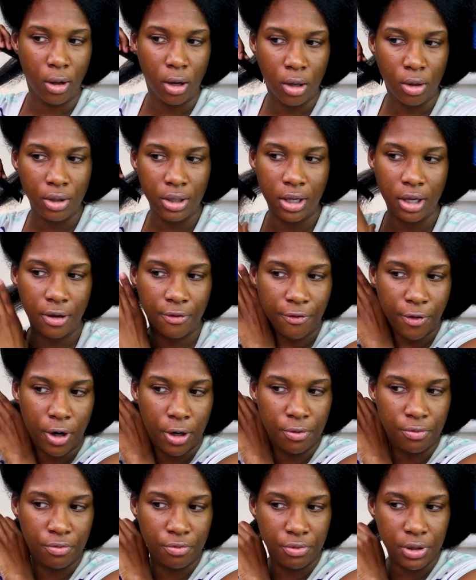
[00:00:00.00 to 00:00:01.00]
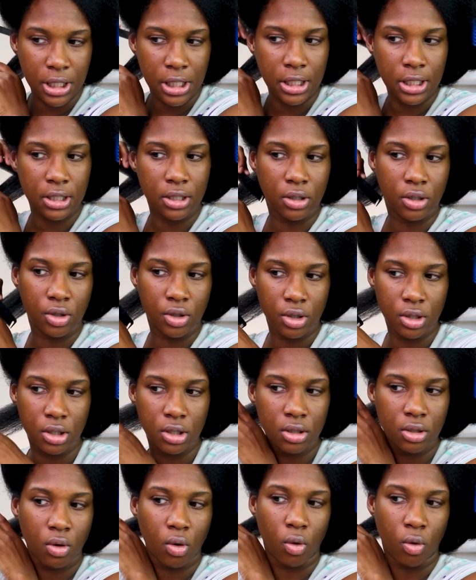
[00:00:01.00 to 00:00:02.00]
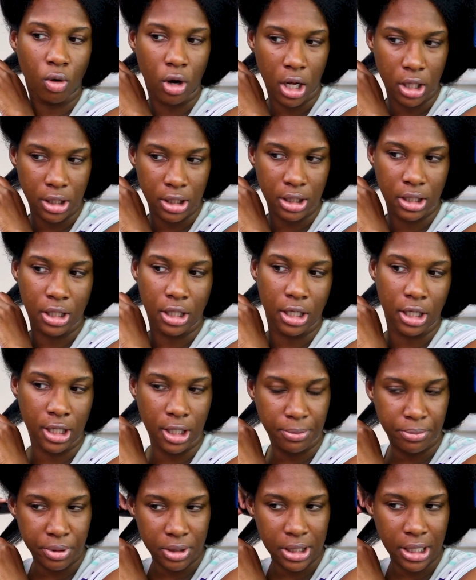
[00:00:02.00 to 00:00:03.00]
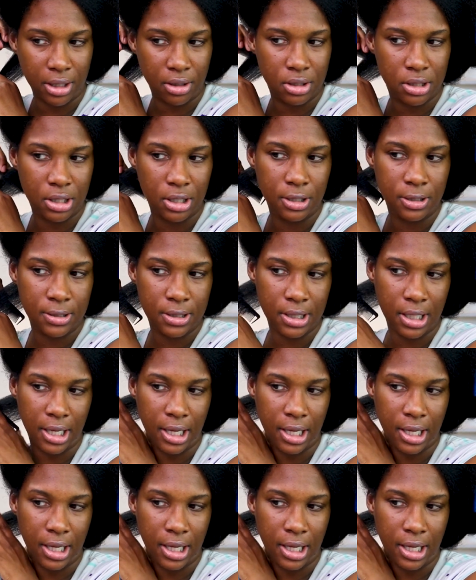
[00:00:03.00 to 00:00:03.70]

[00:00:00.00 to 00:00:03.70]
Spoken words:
looking for a really good quality heat protectant